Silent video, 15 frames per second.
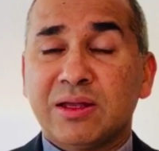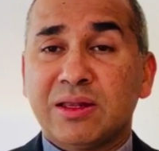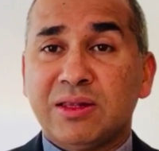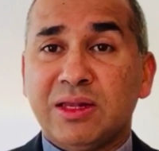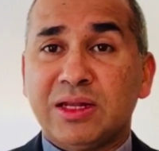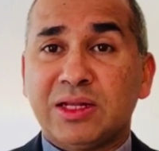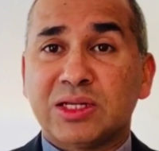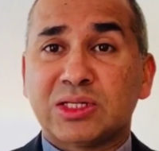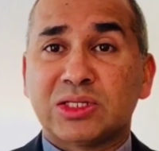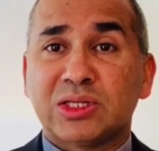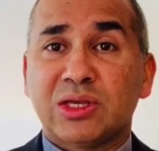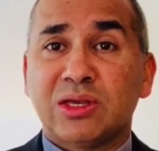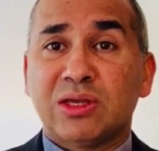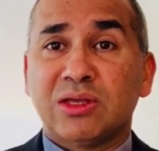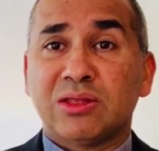Let us
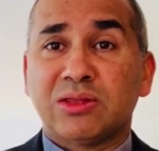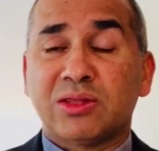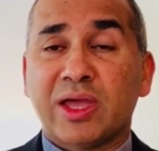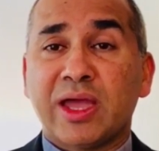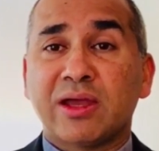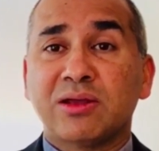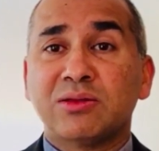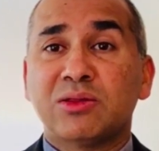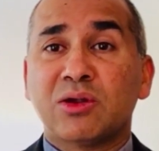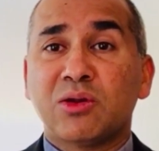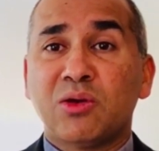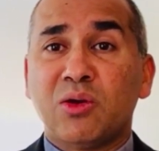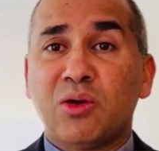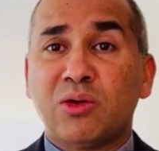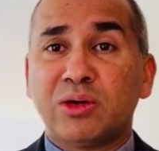thank the
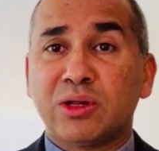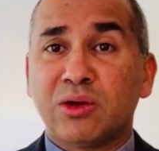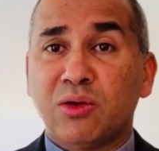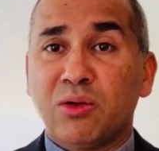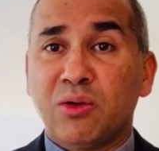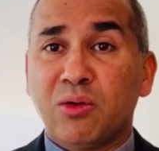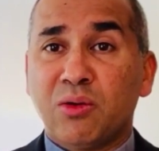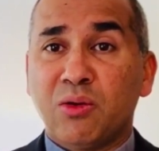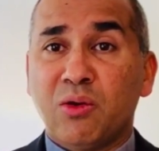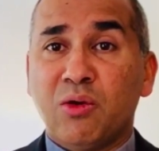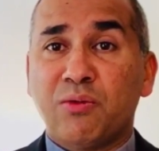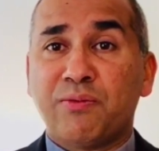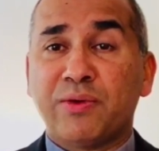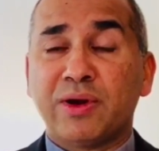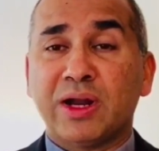Lord
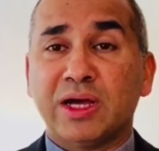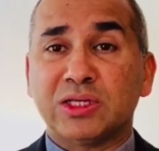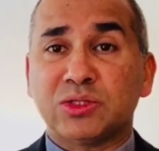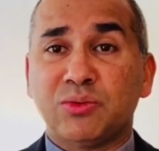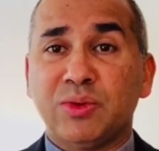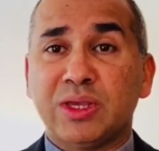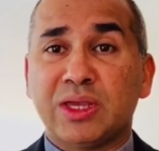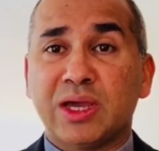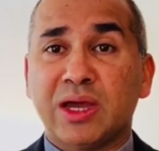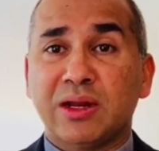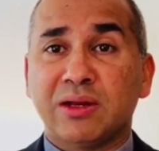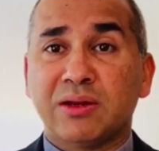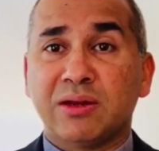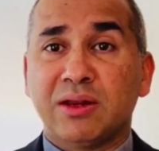often as we can